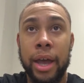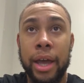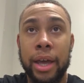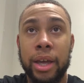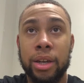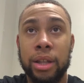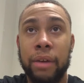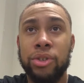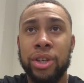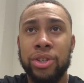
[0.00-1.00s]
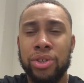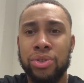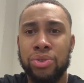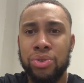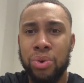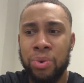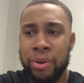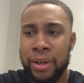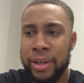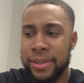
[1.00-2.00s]
And life changing
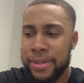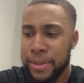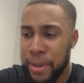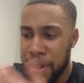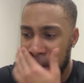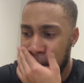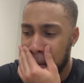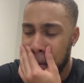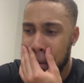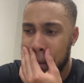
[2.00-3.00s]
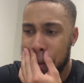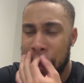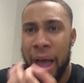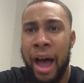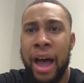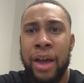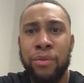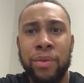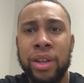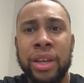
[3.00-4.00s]
stories. Um, I
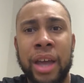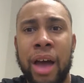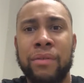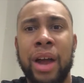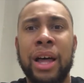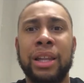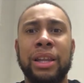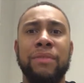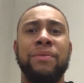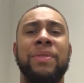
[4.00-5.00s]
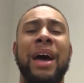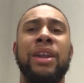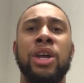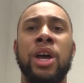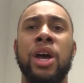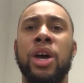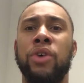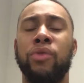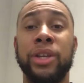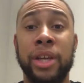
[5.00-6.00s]
really have not lived that
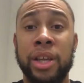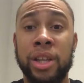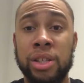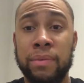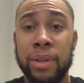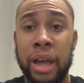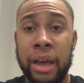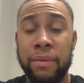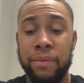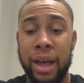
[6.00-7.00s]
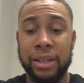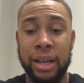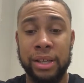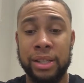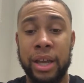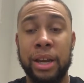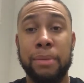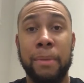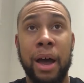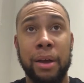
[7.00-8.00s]
ridiculous of a life. As I said
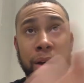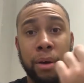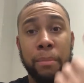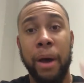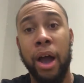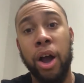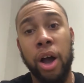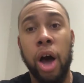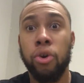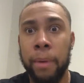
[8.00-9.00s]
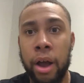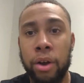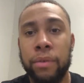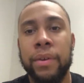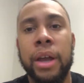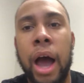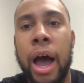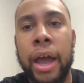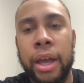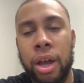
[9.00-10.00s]
in my um, bio- autobiography,
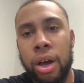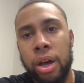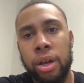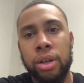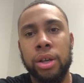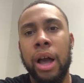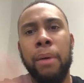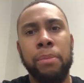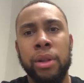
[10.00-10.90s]
I uh, got